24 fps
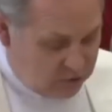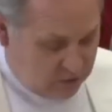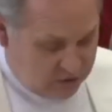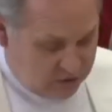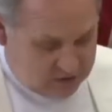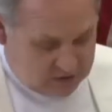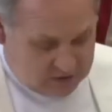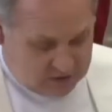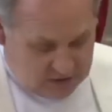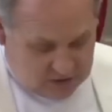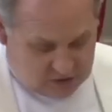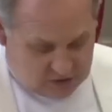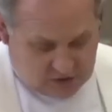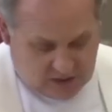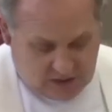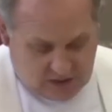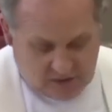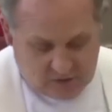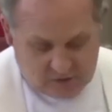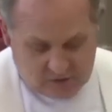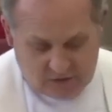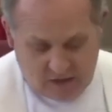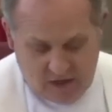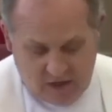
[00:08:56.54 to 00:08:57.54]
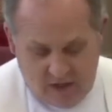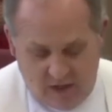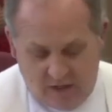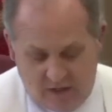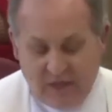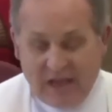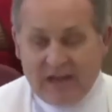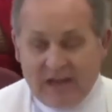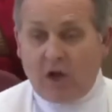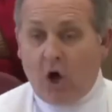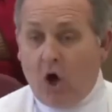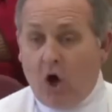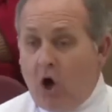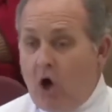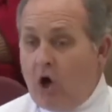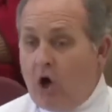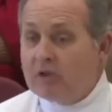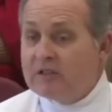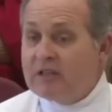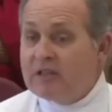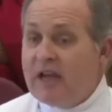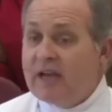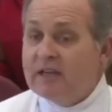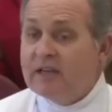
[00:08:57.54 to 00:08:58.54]
trustee chairs, they
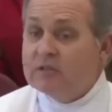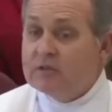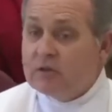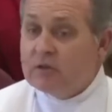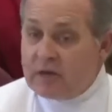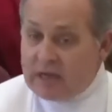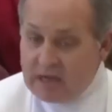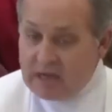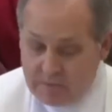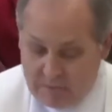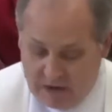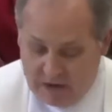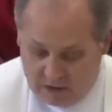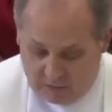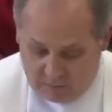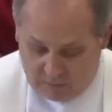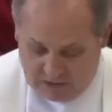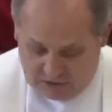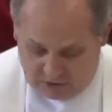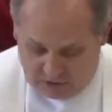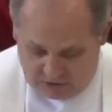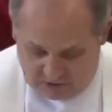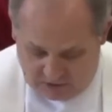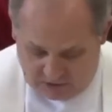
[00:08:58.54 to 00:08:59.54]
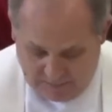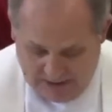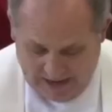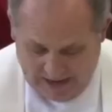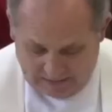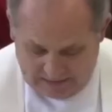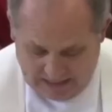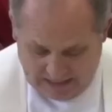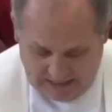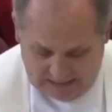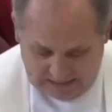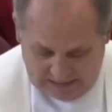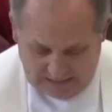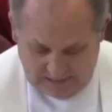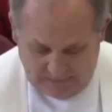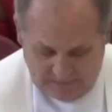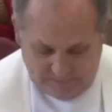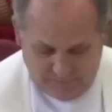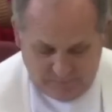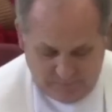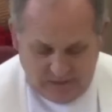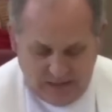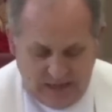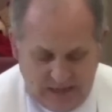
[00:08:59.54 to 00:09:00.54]
call, text, or email me just about daily.
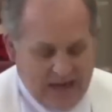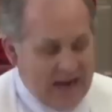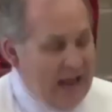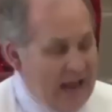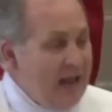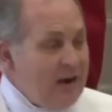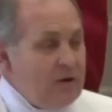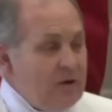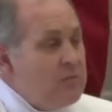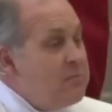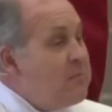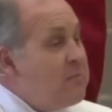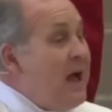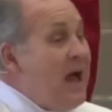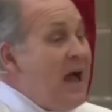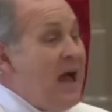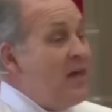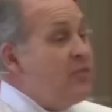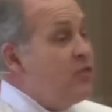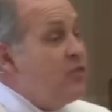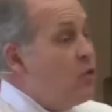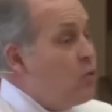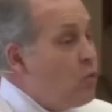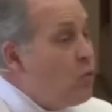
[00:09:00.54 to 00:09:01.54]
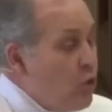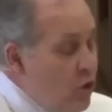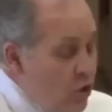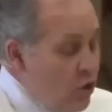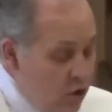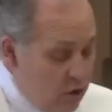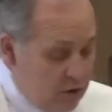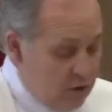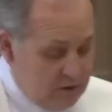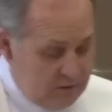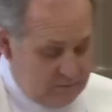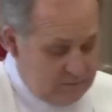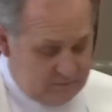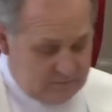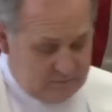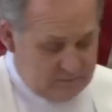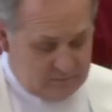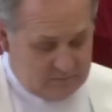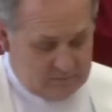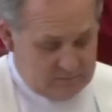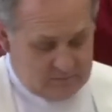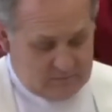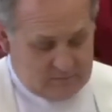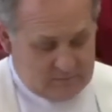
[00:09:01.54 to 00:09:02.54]
And I don't mind the work.
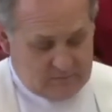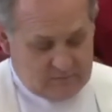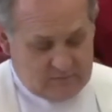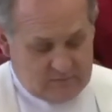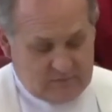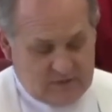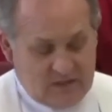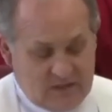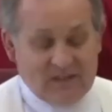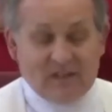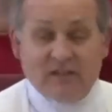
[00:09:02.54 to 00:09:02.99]
The